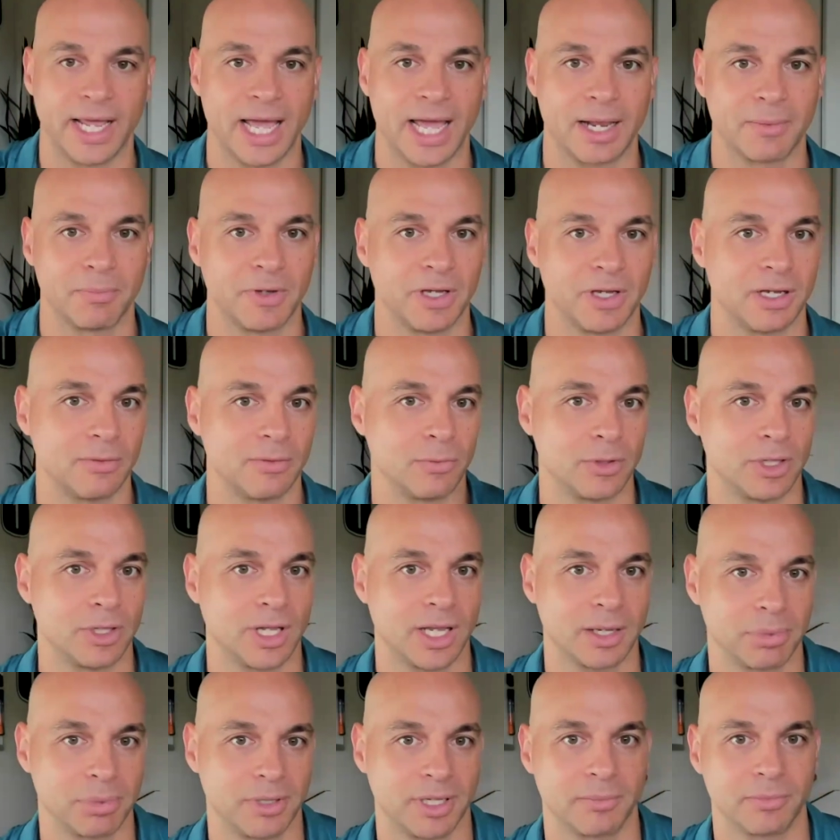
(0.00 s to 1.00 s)
fund admin would
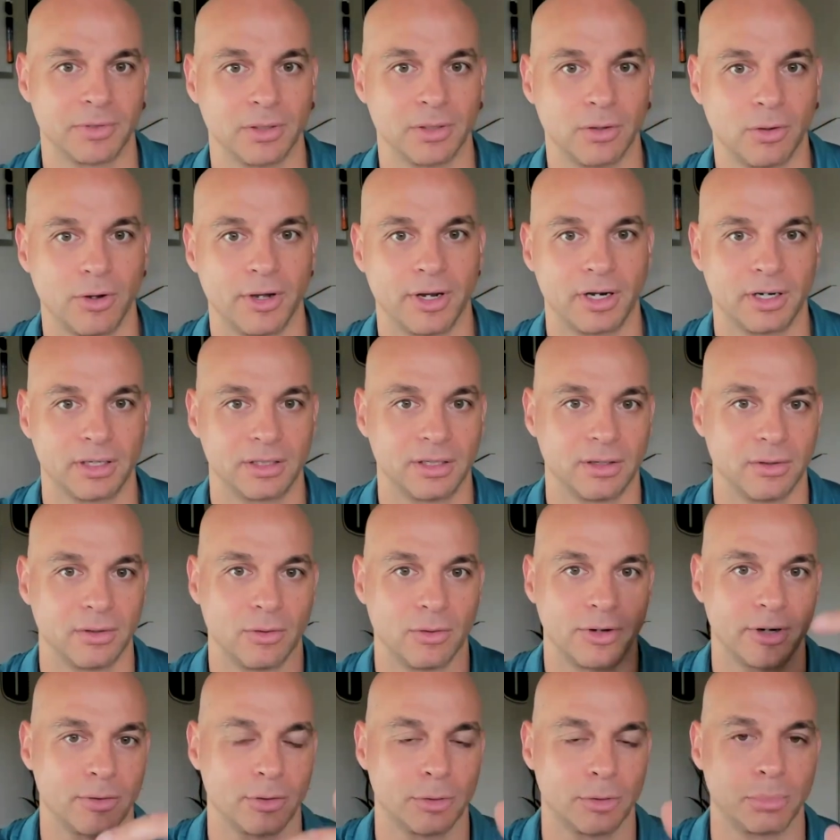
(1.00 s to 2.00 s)
like blame the lawyer
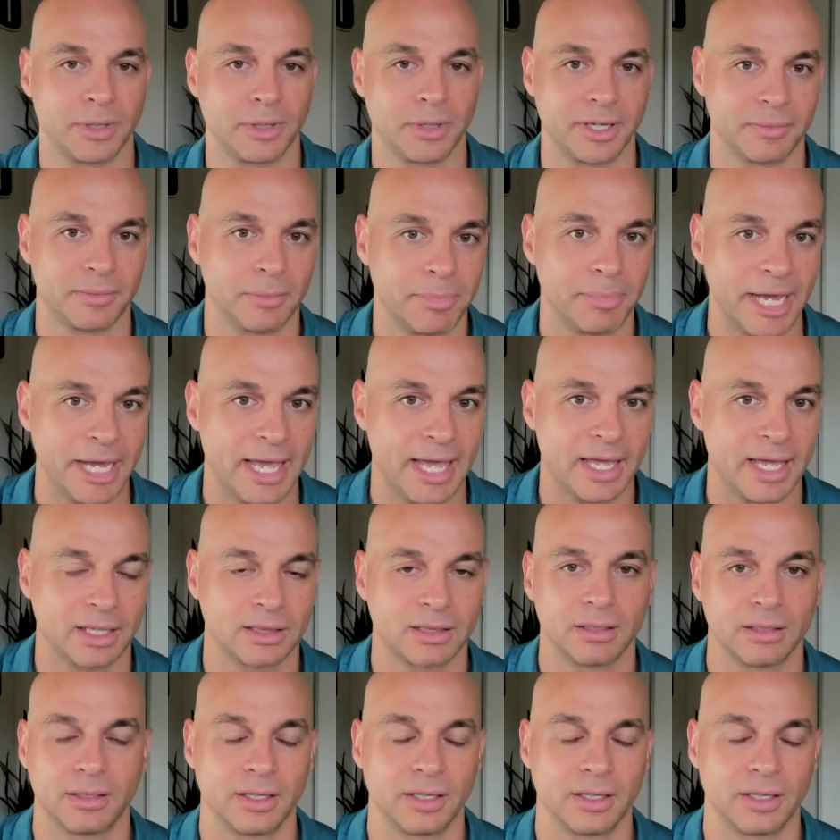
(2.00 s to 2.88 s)
would blame the bank.